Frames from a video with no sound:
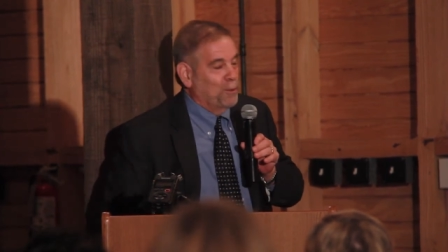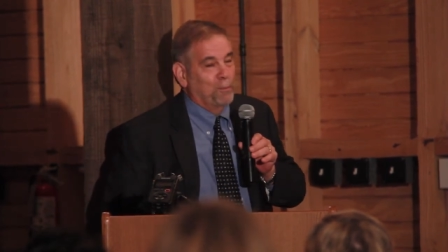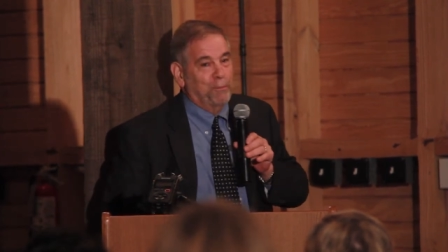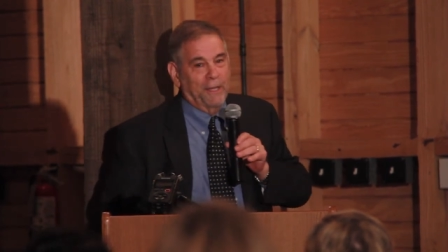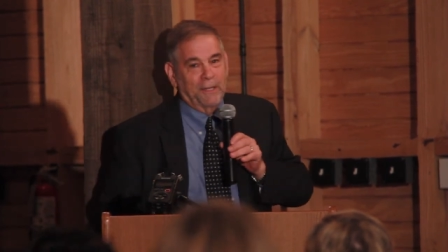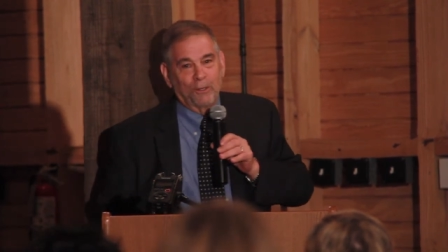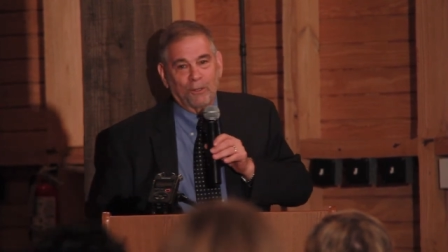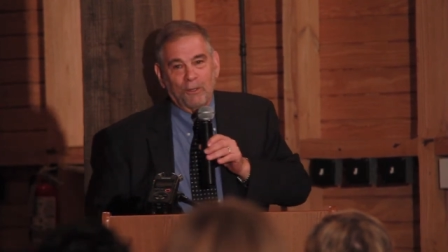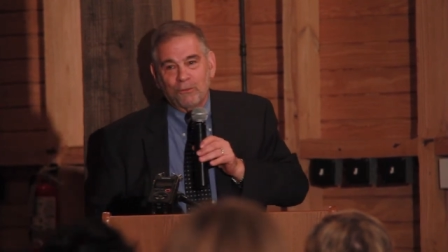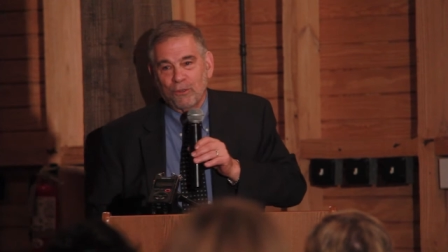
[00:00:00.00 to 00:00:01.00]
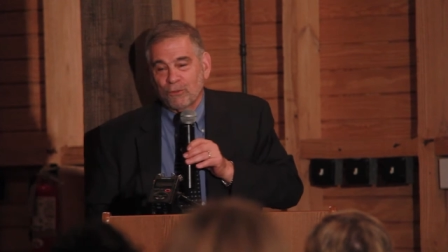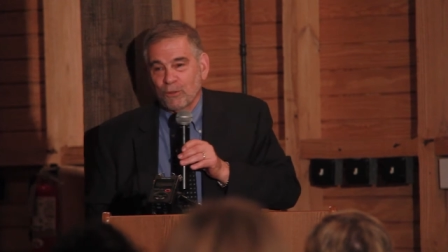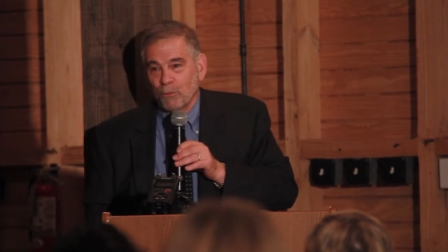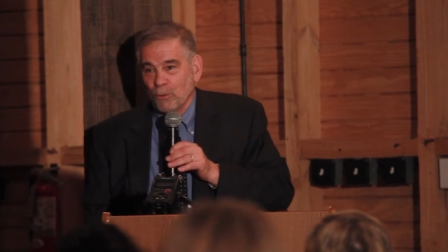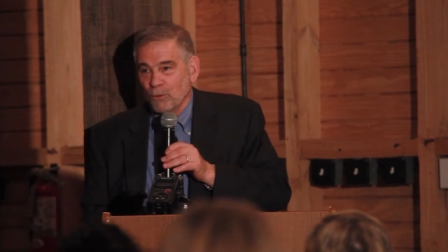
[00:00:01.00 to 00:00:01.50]
who plan your
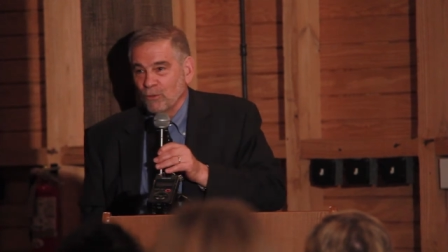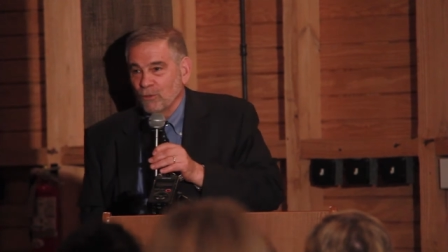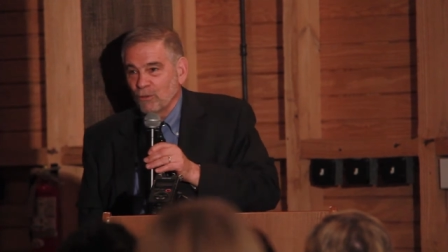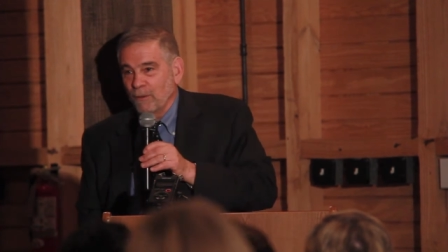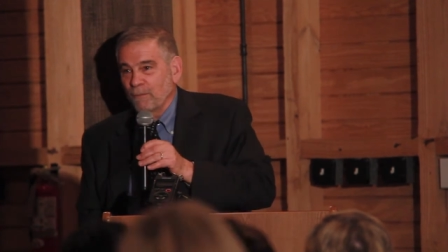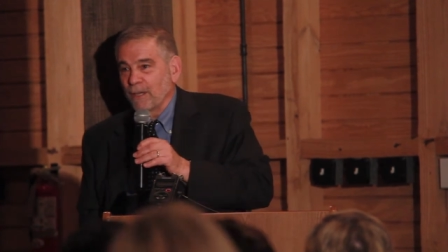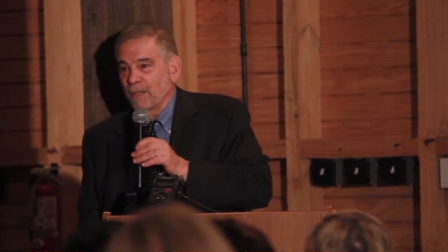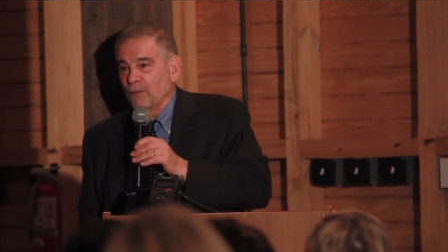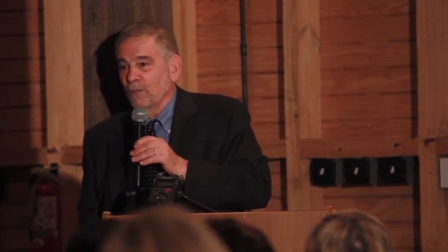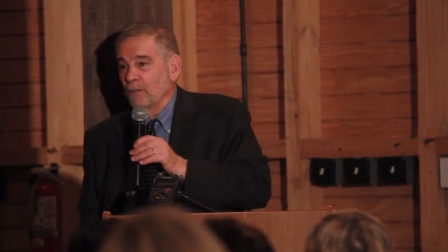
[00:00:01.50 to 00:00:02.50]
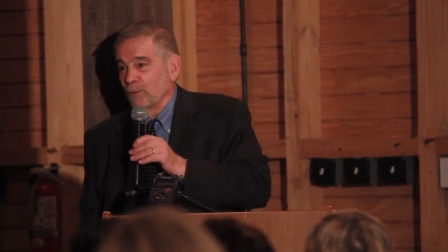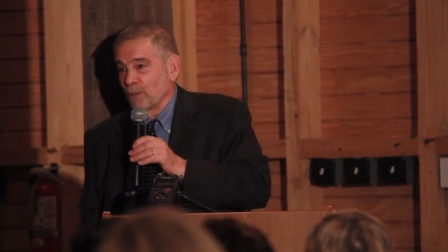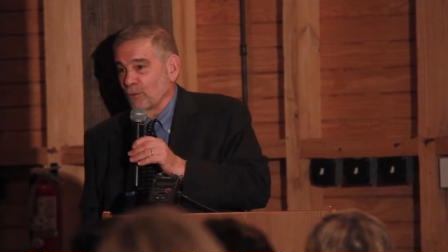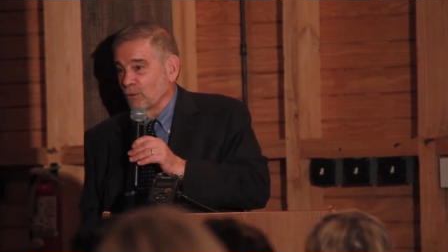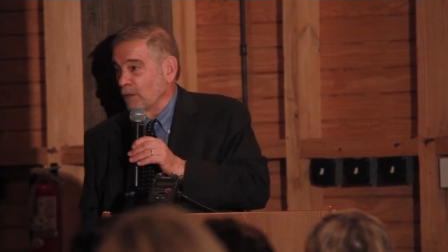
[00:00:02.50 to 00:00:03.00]
logistical routes and see if they can deliver
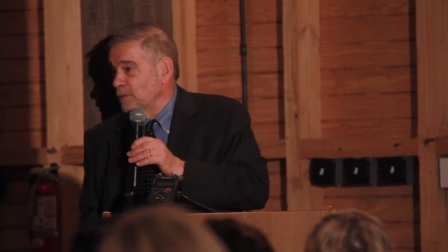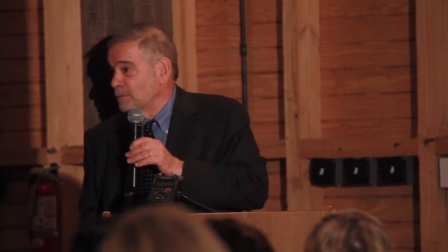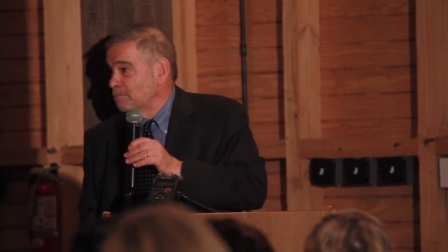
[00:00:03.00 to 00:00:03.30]
this stuff.